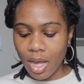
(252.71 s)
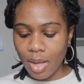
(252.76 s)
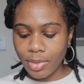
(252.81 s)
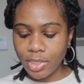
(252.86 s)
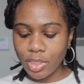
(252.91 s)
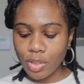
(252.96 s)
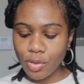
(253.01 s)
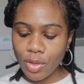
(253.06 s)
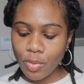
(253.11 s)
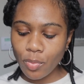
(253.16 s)

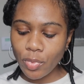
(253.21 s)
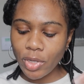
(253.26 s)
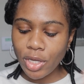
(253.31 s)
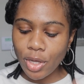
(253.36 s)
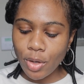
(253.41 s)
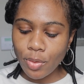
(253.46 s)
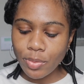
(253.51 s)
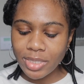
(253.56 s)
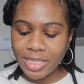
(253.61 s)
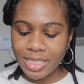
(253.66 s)
So then we
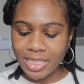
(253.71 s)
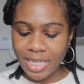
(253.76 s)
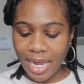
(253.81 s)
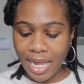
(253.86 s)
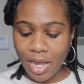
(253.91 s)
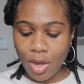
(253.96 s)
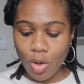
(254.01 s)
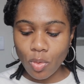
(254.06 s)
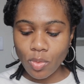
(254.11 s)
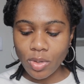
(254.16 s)
go
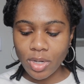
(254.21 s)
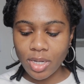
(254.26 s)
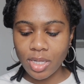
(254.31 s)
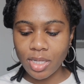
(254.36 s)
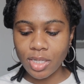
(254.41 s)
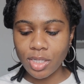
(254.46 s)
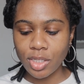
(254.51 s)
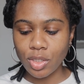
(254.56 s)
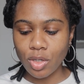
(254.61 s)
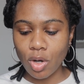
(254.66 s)
down,
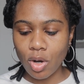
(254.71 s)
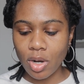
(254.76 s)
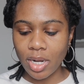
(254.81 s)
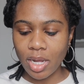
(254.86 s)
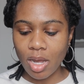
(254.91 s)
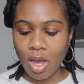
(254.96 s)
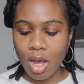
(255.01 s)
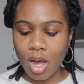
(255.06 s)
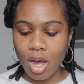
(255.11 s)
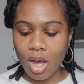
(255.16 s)

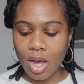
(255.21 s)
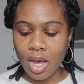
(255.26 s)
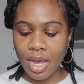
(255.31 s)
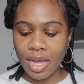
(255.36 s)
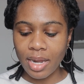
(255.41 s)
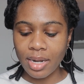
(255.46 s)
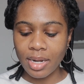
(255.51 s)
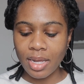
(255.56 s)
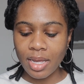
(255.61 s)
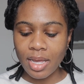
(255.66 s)
starting
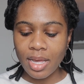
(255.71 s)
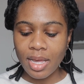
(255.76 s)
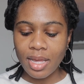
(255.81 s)
on